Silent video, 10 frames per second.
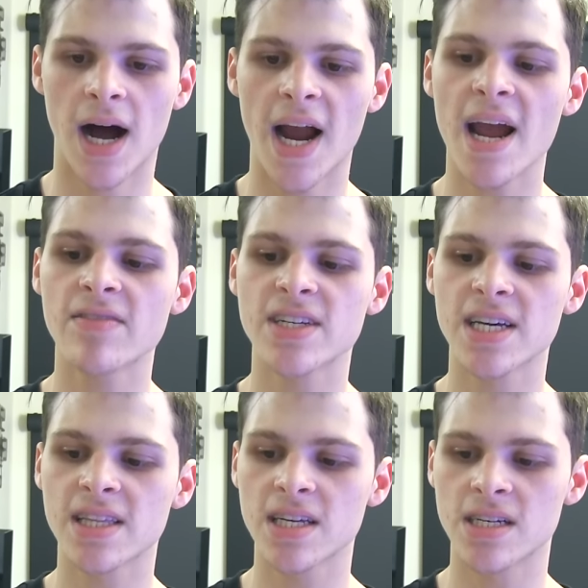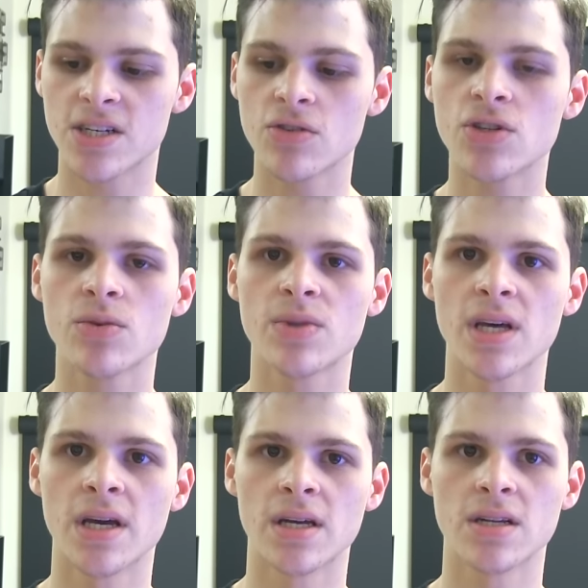I have to get this YouTube
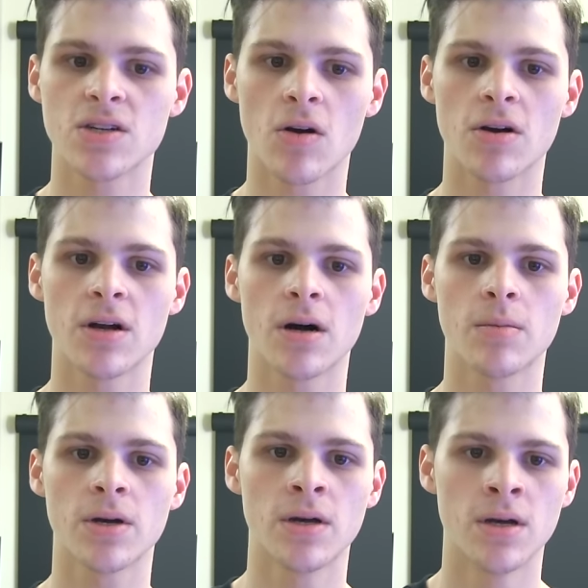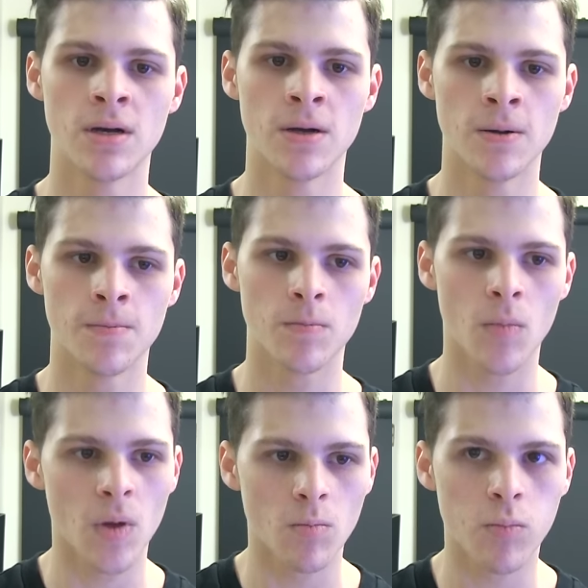thing started up
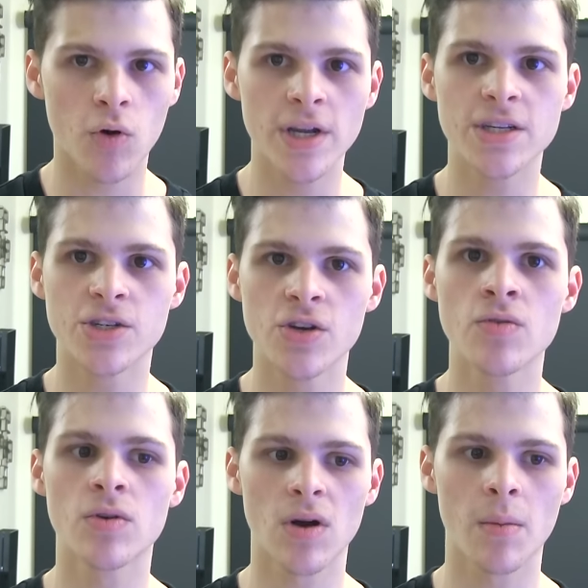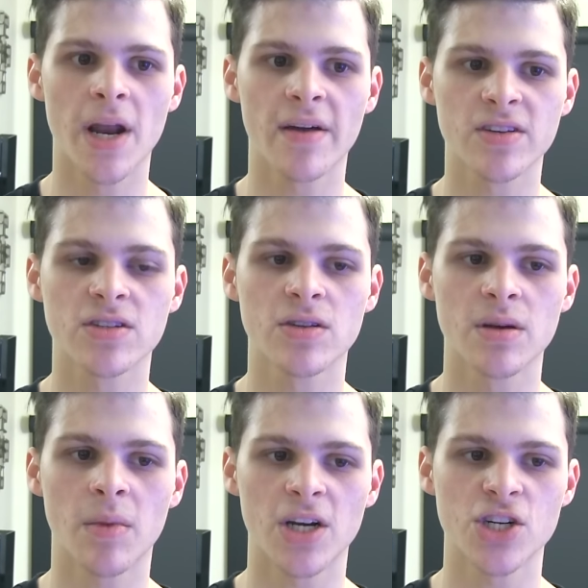pretty soon or I'm gonna have to
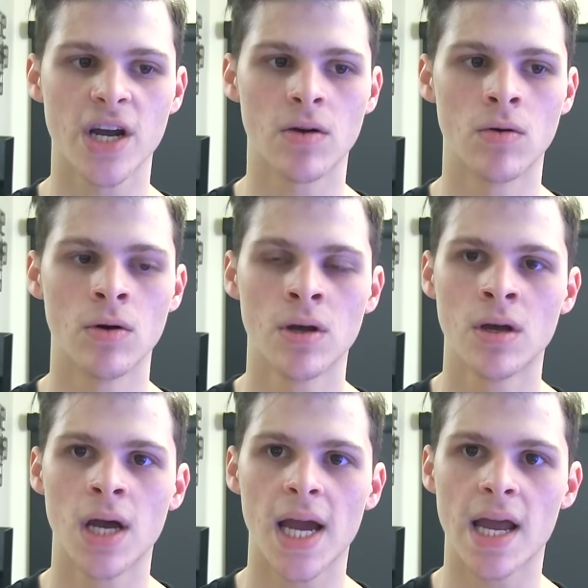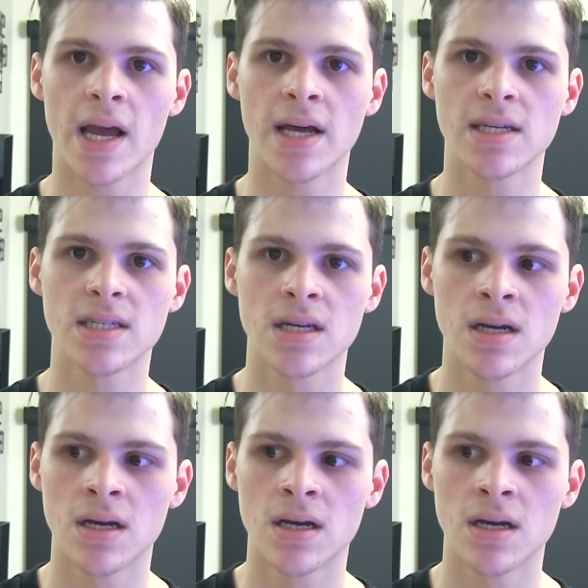delete my channel. And